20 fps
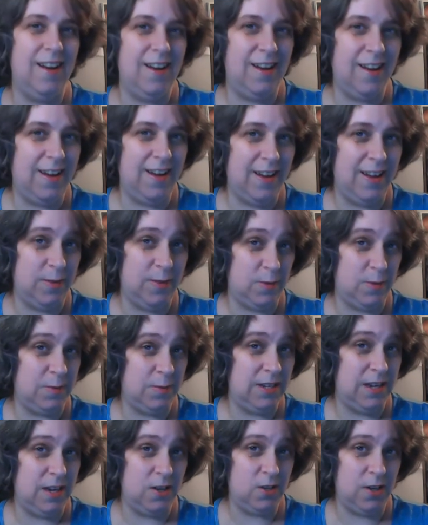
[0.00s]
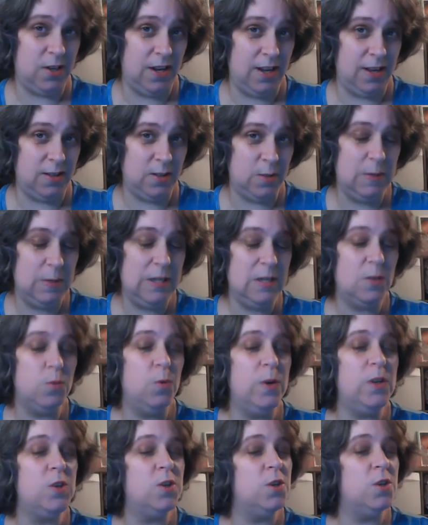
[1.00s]
I have some stash enhancement,
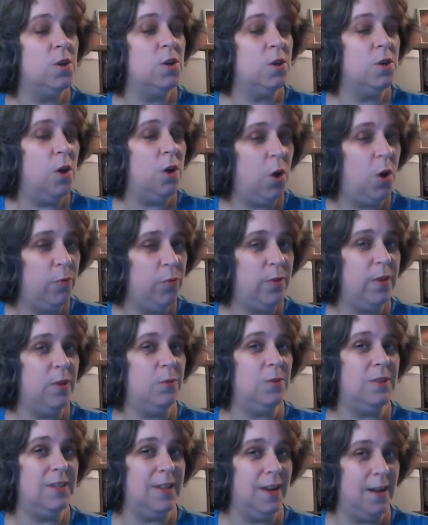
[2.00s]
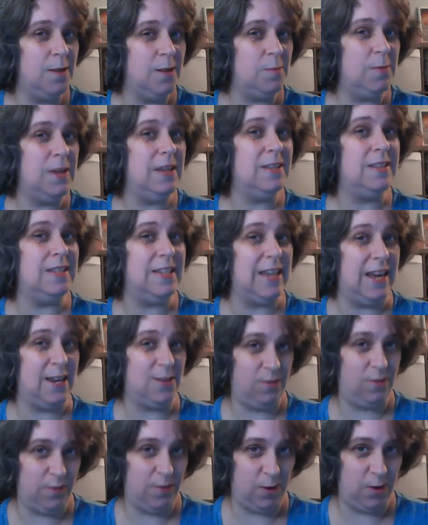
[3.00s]
which hopefully will not be in stash
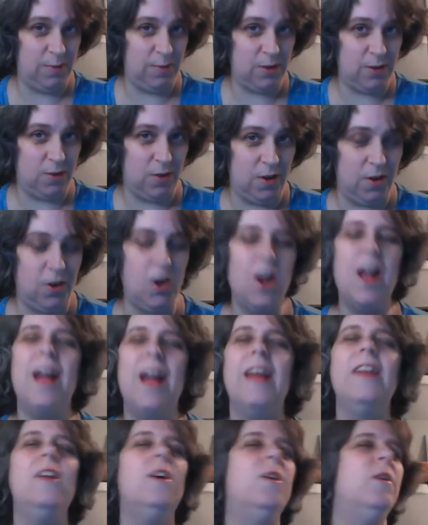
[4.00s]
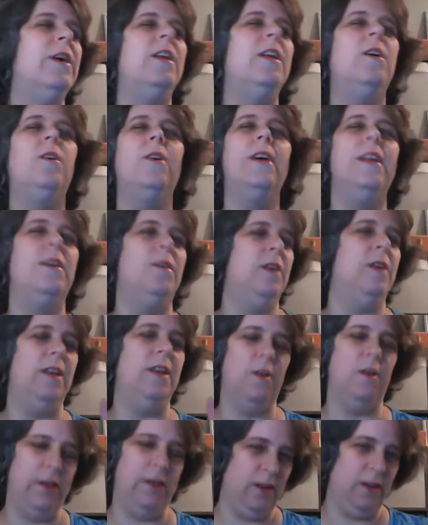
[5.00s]
for very much longer. I know.
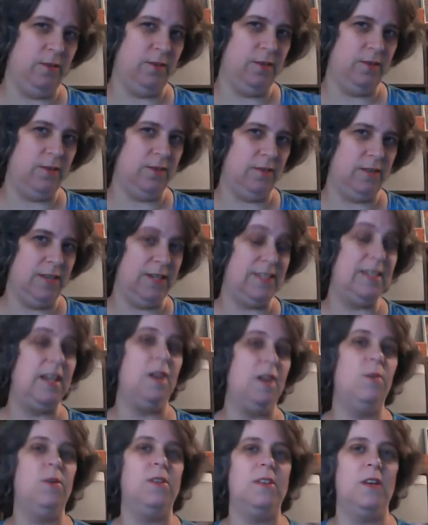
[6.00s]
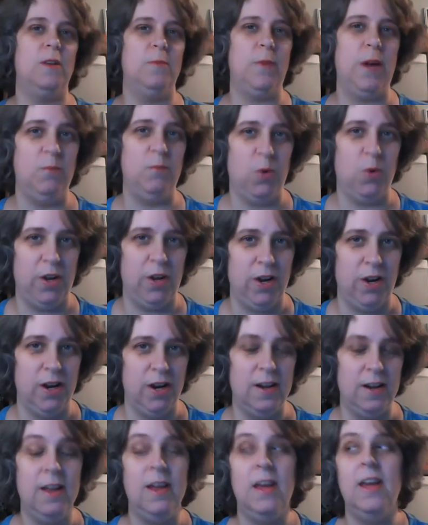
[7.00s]
I said I wasn't going to buy more
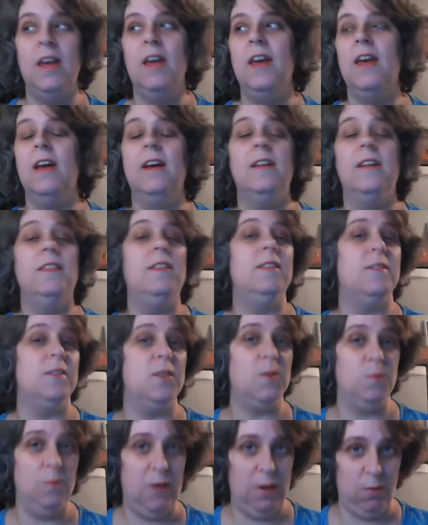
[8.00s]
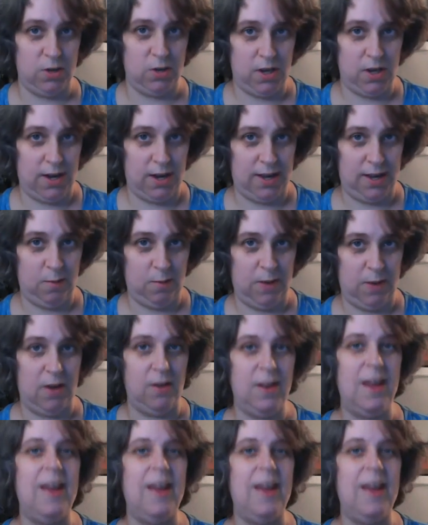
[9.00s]
yarn. This is me we're talking about.